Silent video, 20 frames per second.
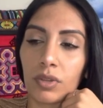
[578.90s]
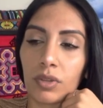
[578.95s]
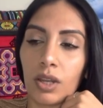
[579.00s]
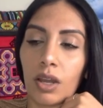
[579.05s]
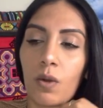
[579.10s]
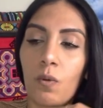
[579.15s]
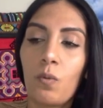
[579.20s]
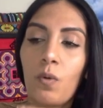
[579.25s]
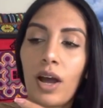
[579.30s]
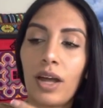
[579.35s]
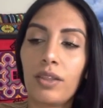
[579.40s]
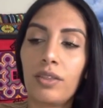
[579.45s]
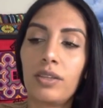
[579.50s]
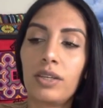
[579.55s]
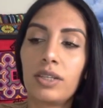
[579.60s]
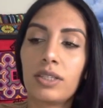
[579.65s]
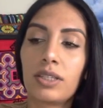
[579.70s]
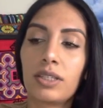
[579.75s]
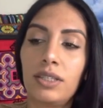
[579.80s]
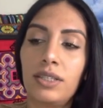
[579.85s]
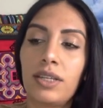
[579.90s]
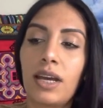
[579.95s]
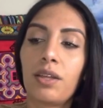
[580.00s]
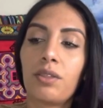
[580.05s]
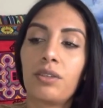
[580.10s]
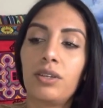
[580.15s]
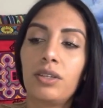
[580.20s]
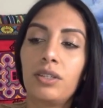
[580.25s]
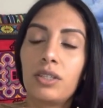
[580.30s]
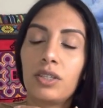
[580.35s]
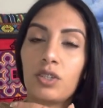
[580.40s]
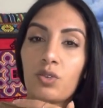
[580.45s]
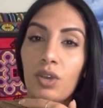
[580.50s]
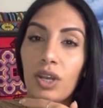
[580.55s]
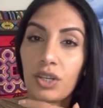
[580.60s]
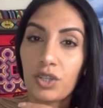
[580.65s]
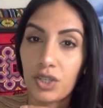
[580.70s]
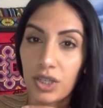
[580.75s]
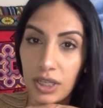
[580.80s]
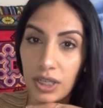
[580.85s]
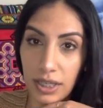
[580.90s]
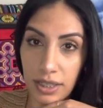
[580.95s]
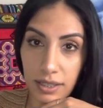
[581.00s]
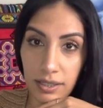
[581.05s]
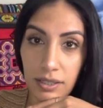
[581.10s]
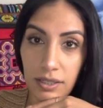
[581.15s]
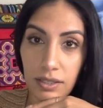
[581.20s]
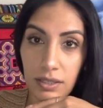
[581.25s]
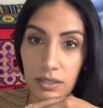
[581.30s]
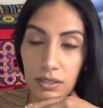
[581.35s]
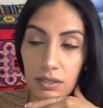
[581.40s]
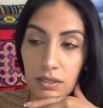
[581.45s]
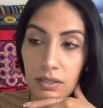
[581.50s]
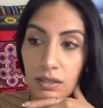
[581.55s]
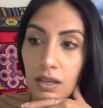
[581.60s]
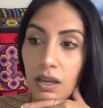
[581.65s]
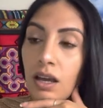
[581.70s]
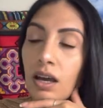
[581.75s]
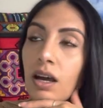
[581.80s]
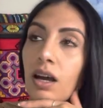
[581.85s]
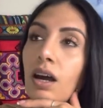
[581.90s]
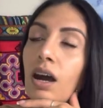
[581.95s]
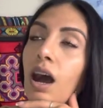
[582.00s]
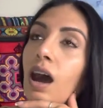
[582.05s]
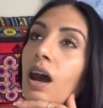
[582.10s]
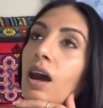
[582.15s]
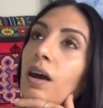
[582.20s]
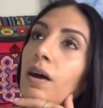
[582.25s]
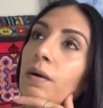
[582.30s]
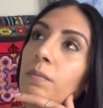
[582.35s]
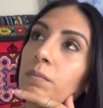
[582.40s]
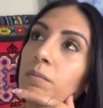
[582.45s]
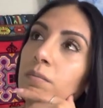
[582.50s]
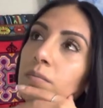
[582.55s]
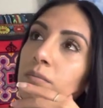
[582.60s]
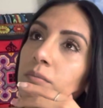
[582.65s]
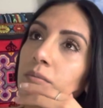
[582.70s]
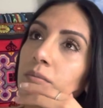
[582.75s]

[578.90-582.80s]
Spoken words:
what this death and destruction is. And